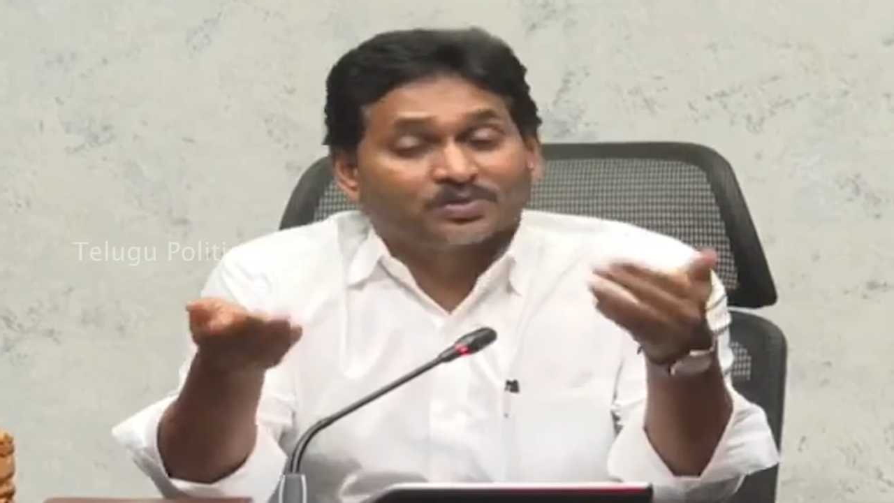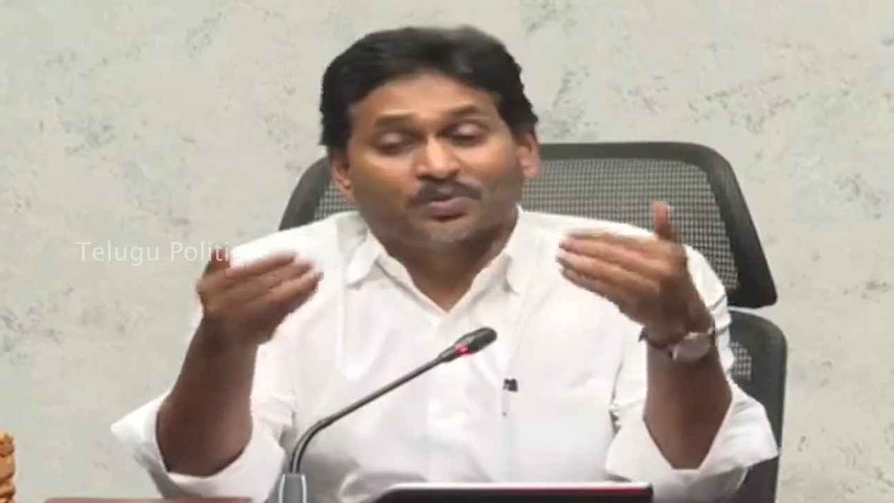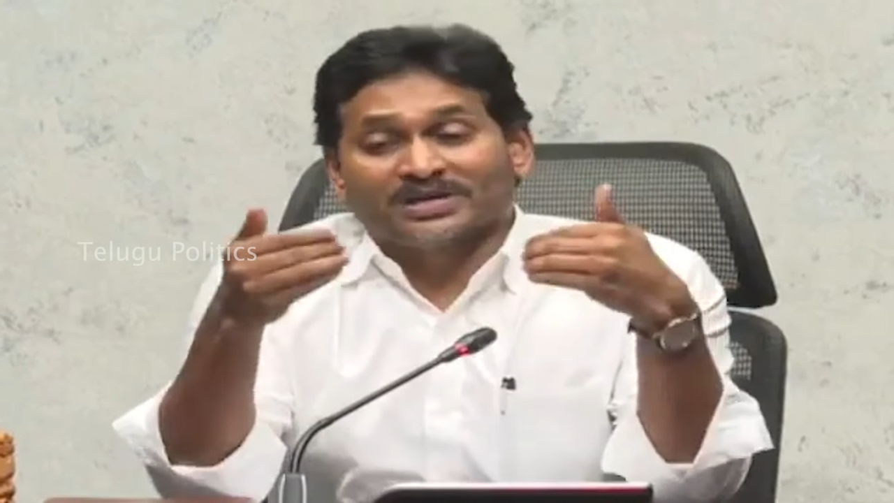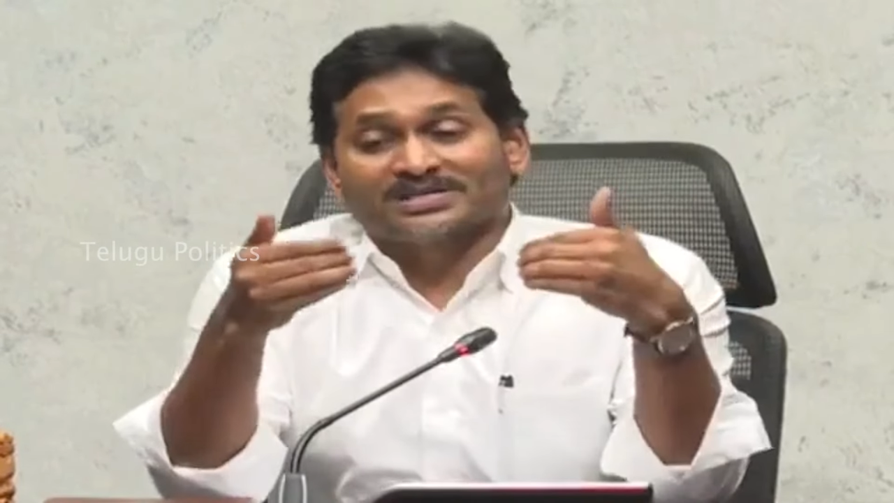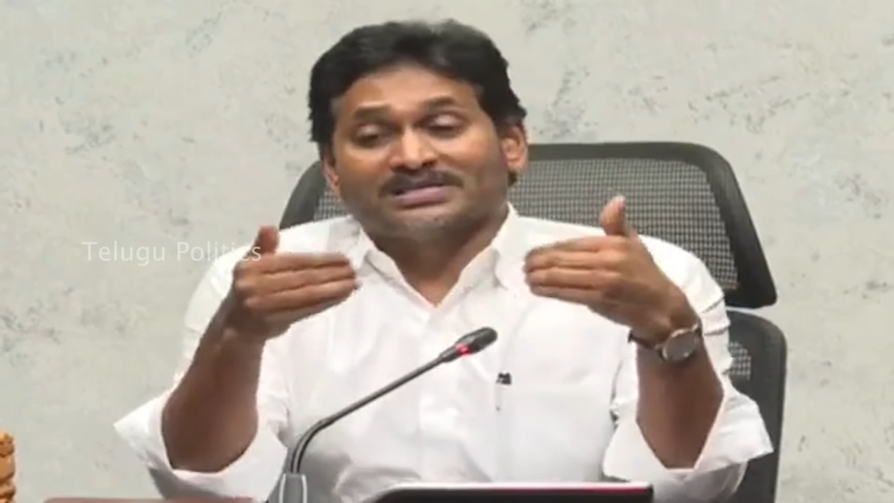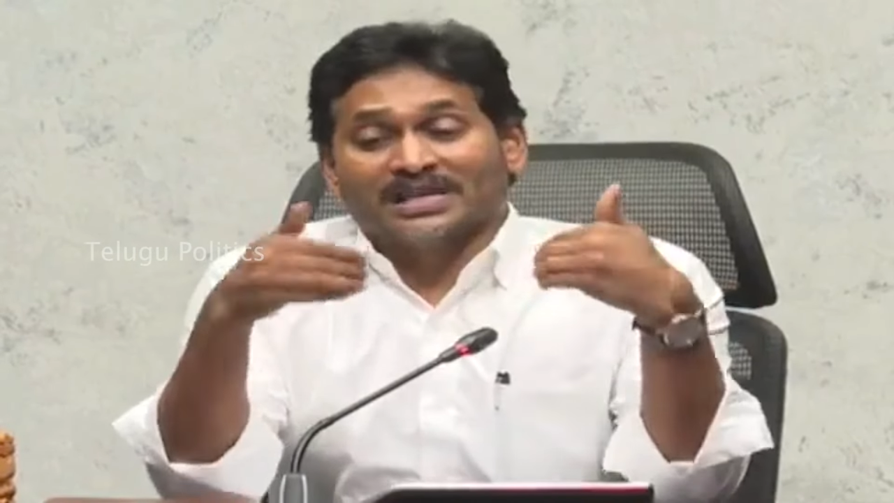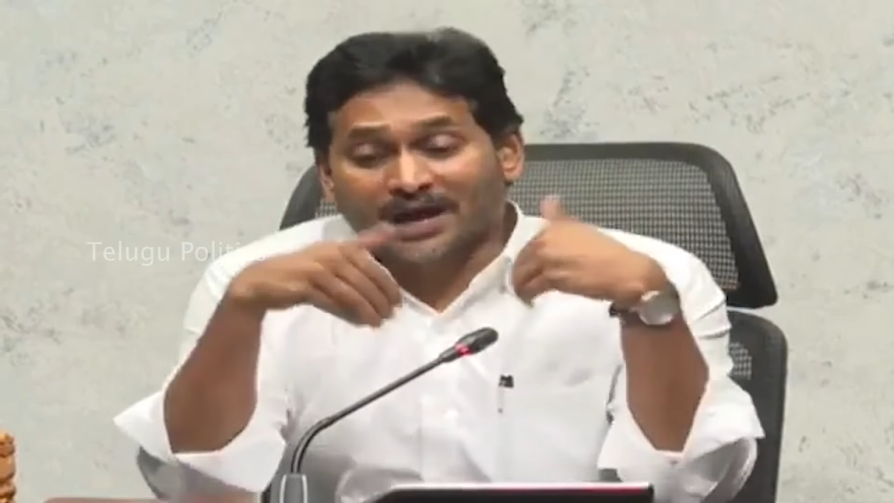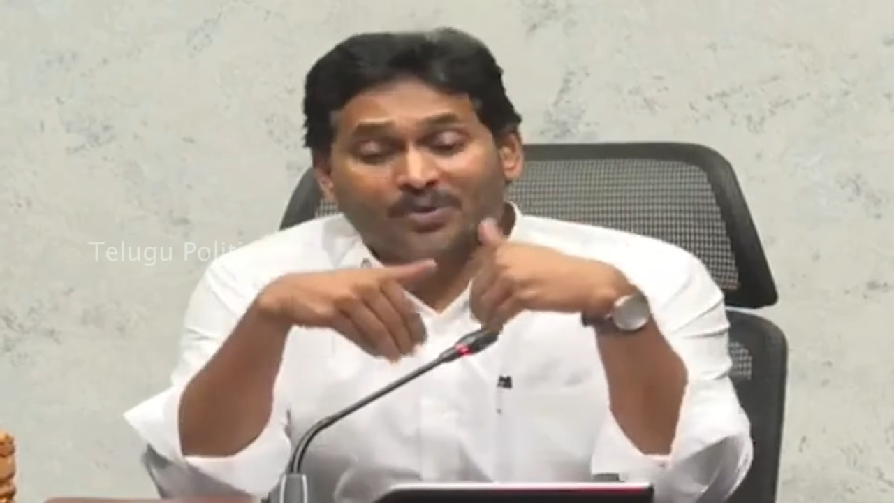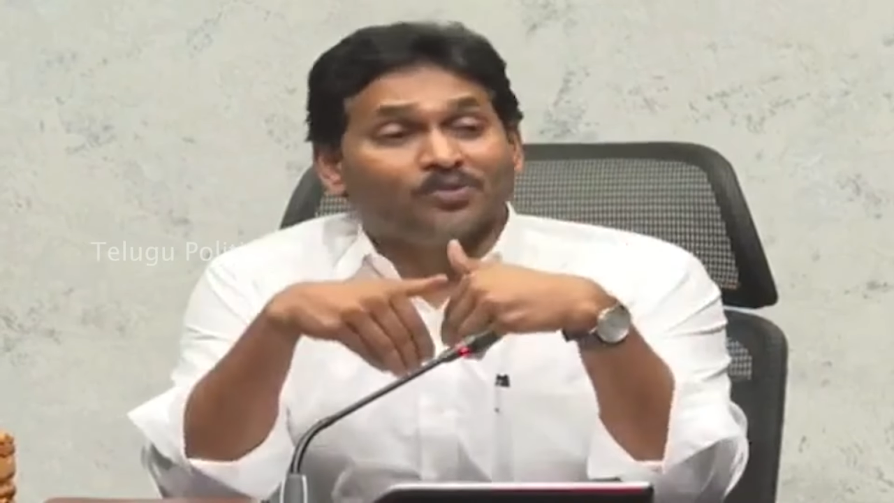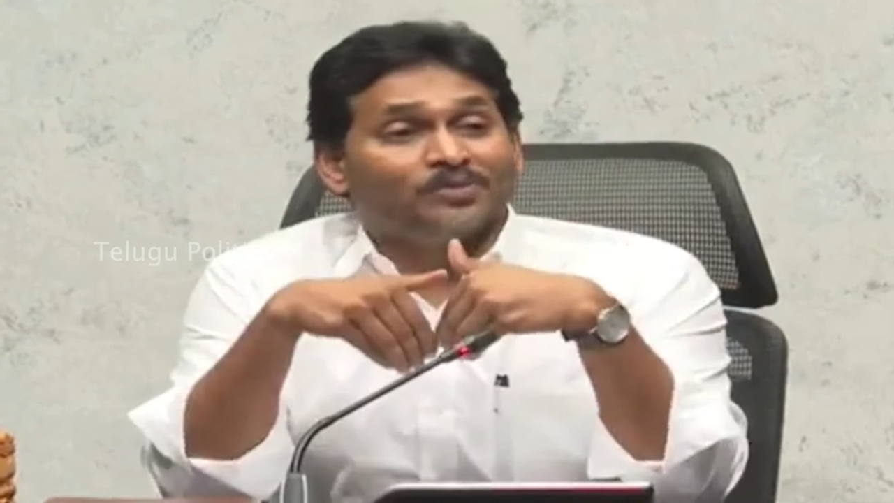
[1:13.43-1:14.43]
But whereas
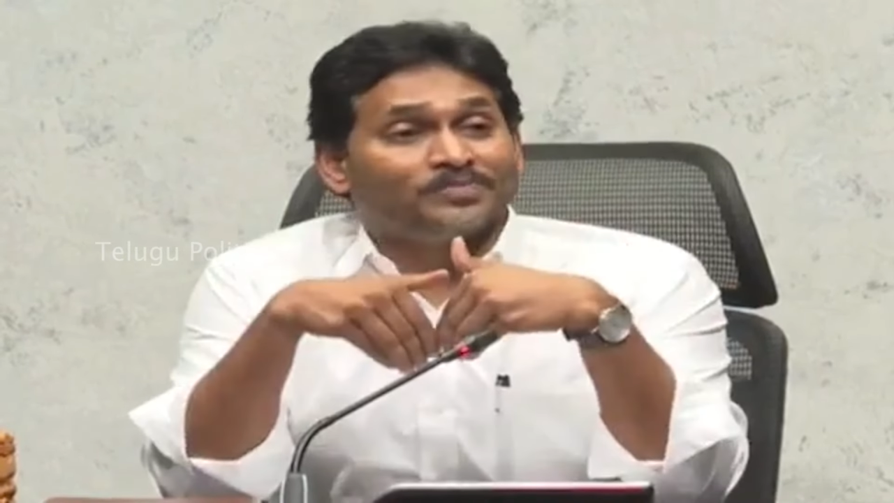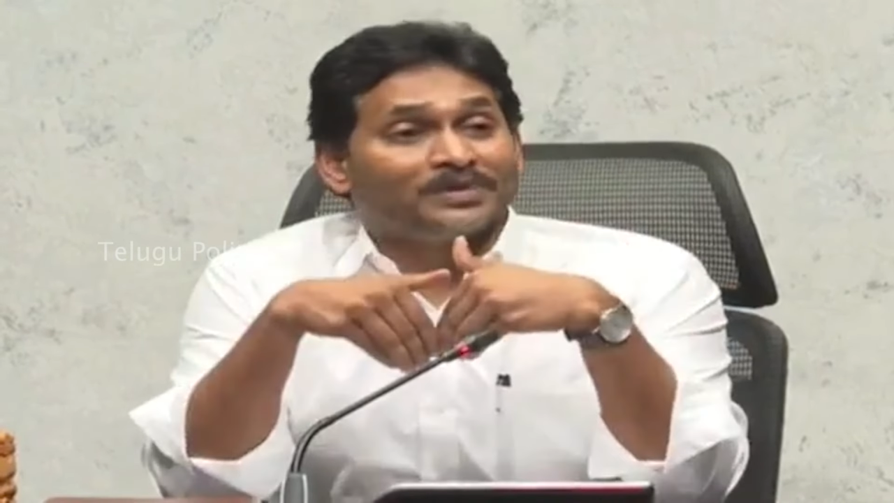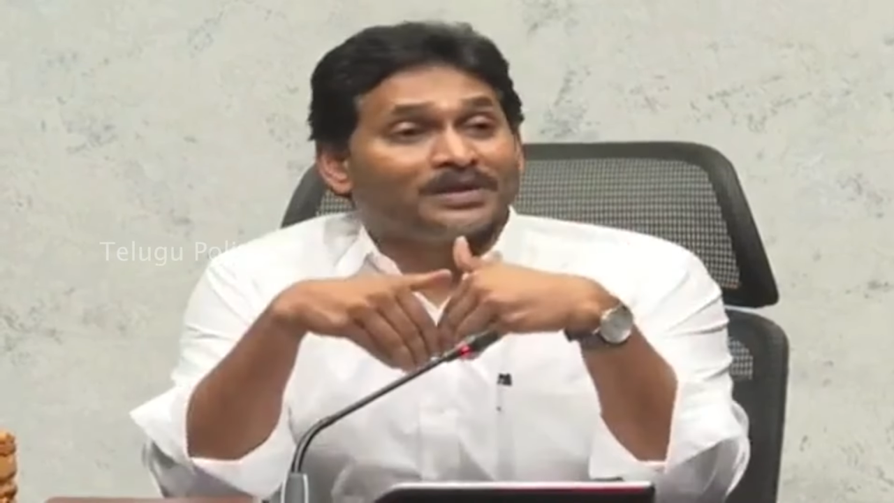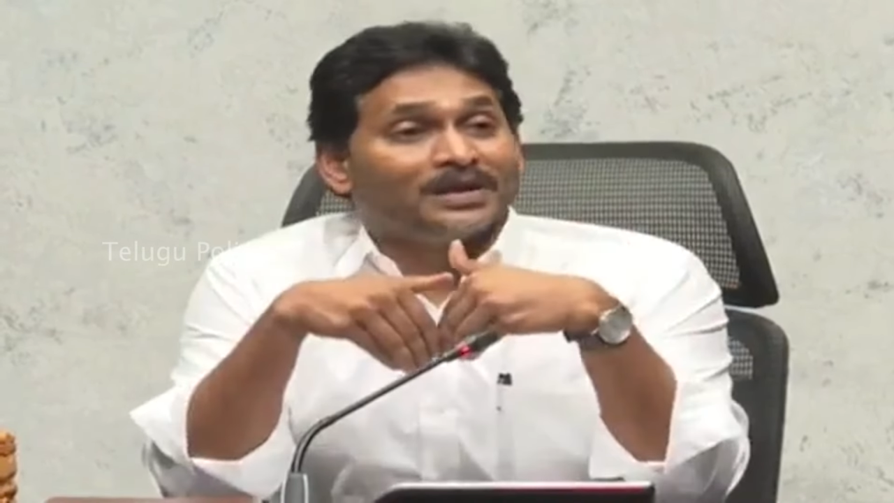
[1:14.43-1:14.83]
now,